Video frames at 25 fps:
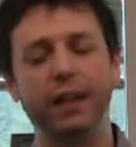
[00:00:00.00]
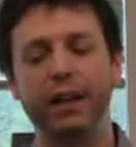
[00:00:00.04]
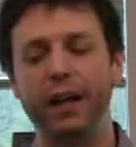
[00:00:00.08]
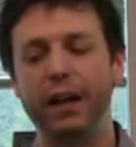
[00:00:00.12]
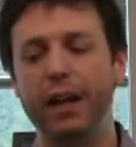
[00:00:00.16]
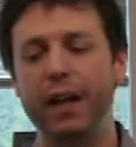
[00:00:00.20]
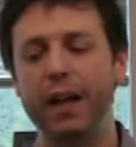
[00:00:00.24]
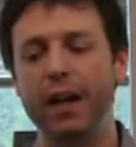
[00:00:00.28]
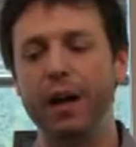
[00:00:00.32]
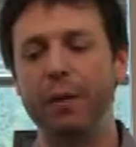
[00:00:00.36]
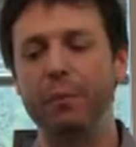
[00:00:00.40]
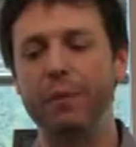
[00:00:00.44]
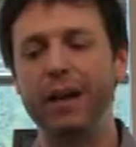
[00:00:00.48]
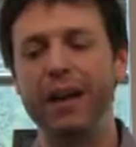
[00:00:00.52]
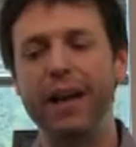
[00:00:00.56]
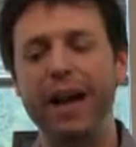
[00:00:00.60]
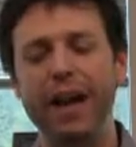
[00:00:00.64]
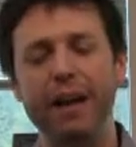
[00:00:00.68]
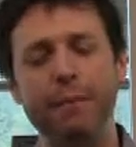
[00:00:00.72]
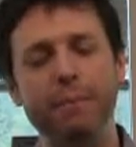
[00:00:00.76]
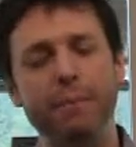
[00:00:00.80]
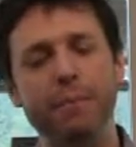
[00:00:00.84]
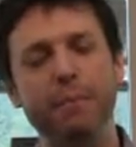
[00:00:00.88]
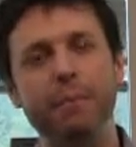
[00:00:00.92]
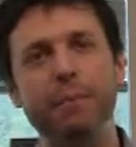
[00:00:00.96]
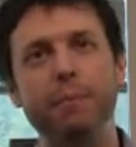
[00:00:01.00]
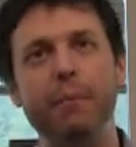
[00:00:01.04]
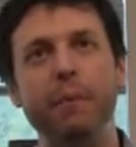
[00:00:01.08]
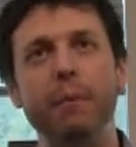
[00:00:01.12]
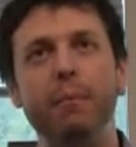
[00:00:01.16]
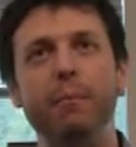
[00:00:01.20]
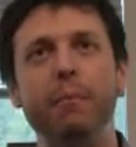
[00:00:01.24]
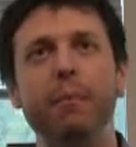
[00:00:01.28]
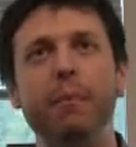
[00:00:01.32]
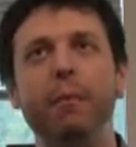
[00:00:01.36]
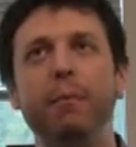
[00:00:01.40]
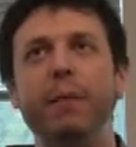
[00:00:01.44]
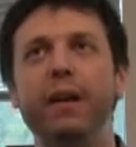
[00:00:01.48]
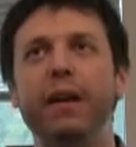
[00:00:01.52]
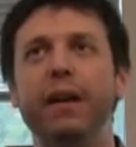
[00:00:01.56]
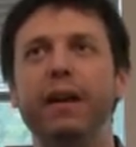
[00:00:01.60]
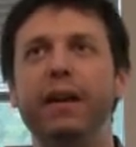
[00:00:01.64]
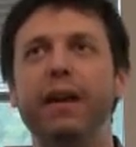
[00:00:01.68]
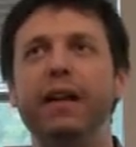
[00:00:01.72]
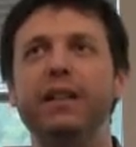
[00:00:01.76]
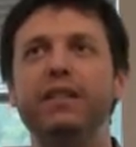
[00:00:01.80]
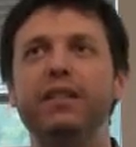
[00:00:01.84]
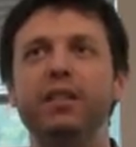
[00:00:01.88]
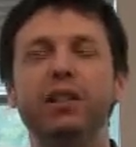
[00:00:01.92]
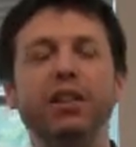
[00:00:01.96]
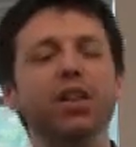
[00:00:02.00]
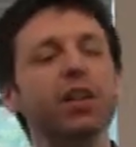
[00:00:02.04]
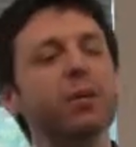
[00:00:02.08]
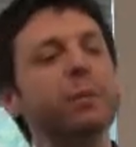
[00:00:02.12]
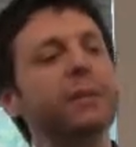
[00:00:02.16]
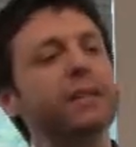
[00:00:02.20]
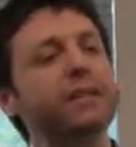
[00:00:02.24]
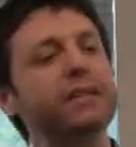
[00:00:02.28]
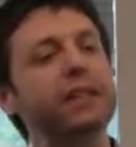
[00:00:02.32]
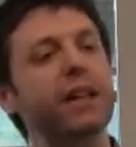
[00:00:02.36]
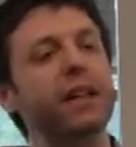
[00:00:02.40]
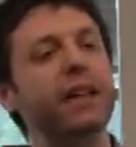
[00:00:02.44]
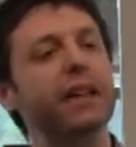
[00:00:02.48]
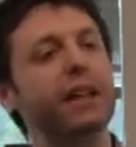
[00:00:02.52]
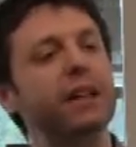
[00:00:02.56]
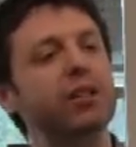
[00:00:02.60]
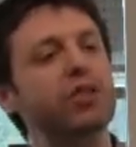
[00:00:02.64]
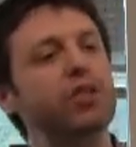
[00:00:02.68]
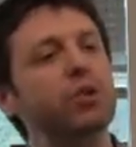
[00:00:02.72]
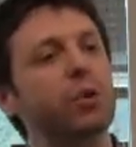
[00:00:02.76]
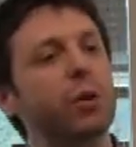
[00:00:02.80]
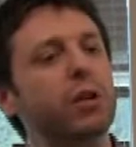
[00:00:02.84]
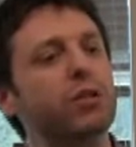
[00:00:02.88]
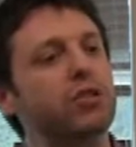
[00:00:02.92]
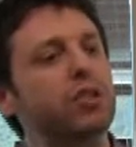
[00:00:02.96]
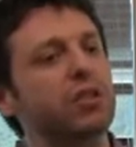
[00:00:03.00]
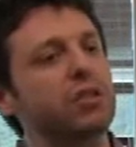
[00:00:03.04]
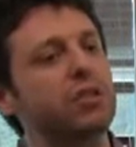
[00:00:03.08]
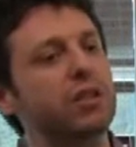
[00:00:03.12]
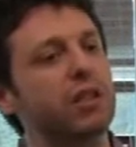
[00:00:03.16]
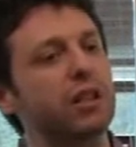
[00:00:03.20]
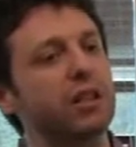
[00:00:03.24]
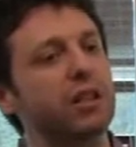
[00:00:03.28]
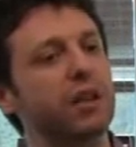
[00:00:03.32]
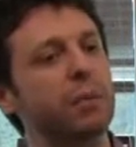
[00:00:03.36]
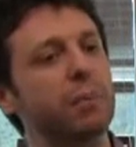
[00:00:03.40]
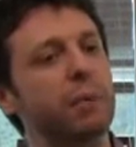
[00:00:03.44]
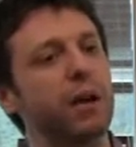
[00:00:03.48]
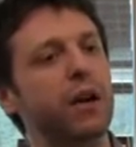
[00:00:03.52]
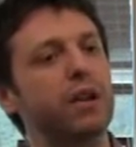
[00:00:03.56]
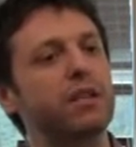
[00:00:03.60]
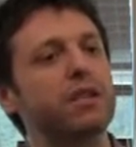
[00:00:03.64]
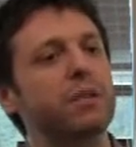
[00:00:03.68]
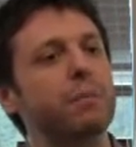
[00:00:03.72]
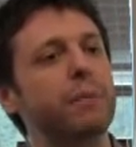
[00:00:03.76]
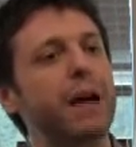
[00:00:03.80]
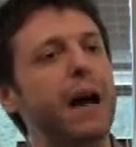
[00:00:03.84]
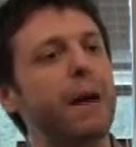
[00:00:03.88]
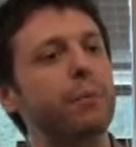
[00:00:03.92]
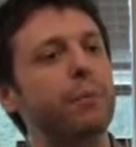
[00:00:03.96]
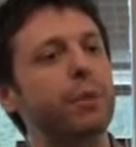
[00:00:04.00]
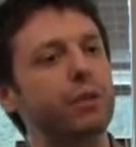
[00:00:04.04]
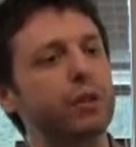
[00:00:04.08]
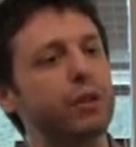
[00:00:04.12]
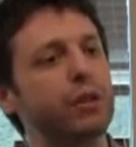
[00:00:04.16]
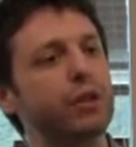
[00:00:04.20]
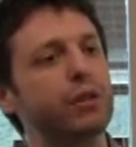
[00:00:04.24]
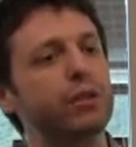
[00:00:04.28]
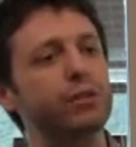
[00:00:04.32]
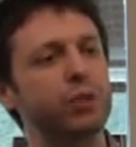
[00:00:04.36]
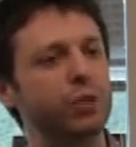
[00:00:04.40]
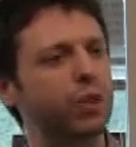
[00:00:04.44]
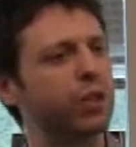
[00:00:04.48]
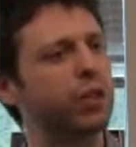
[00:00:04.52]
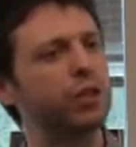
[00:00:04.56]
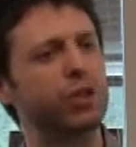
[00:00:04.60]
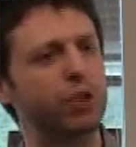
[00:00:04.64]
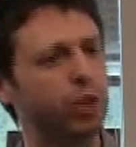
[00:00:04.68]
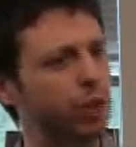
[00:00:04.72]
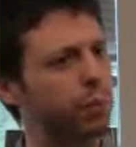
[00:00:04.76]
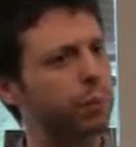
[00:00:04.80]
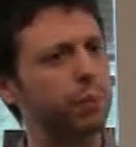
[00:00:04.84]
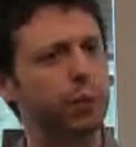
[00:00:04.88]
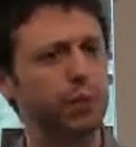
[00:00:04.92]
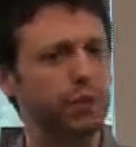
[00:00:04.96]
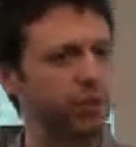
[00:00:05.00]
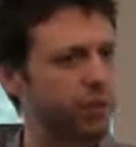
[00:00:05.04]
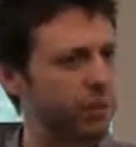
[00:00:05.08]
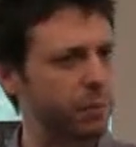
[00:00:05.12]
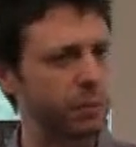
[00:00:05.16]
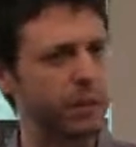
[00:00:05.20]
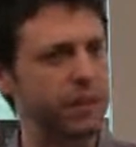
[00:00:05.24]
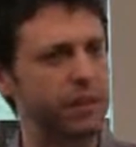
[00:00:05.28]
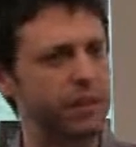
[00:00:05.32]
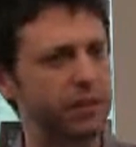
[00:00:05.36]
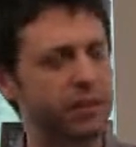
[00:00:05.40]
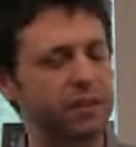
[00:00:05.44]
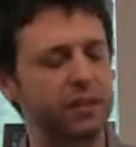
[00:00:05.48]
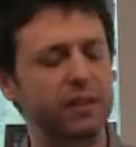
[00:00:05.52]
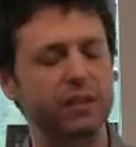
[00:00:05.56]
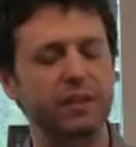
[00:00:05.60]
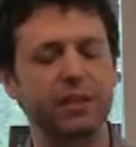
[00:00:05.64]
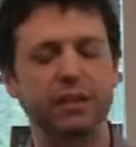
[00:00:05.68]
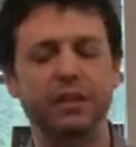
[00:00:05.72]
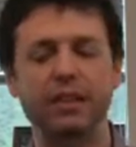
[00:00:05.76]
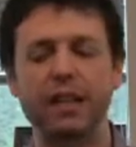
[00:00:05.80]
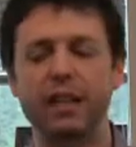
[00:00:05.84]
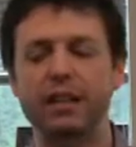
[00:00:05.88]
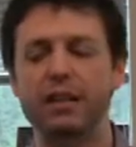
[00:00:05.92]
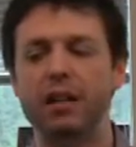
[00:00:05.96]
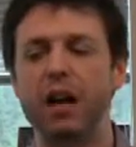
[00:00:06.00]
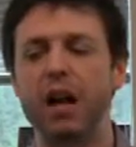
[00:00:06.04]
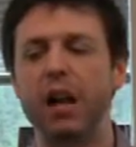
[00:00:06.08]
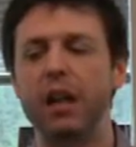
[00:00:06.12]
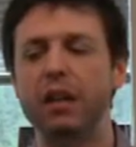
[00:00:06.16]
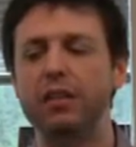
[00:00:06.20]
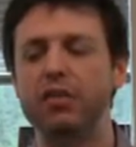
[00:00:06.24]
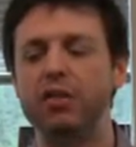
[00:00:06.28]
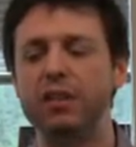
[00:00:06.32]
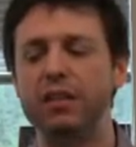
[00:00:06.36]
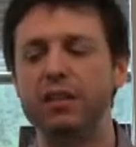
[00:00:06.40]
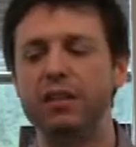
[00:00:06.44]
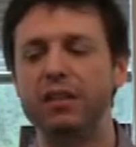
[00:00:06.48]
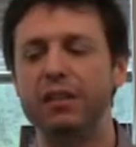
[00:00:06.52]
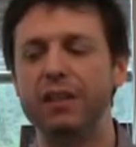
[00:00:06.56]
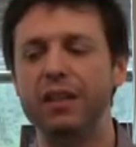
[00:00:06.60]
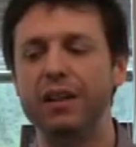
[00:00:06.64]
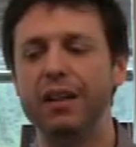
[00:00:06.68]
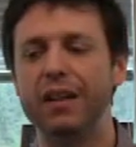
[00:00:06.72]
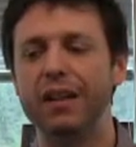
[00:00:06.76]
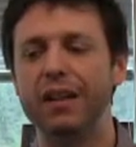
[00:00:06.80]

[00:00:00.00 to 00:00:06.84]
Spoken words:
And it's a little bit selling it short just to compare it to MapReduce or Hadoop or some of these existing technologies,